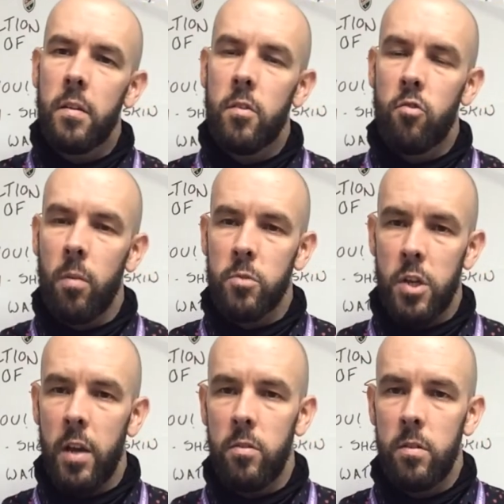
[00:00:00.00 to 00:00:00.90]
the drum
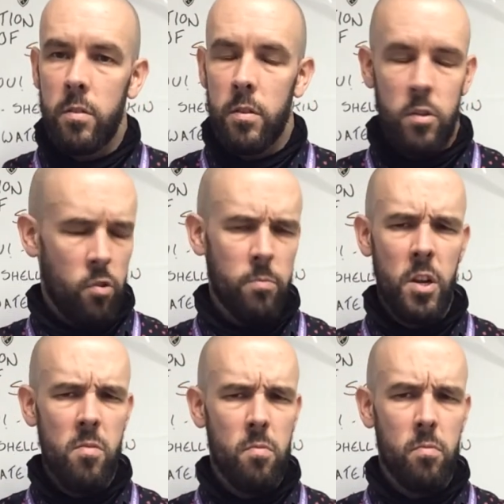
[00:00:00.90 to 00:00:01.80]
shell. I
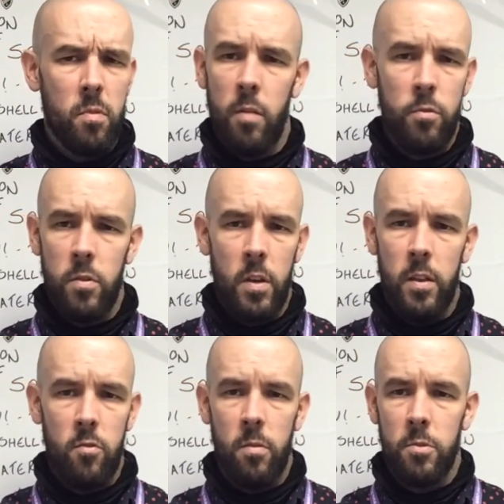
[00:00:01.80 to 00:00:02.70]
wouldn't
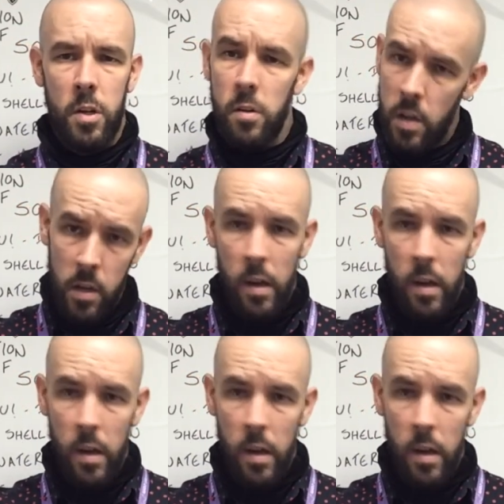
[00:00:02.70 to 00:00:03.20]
hit the drum shell.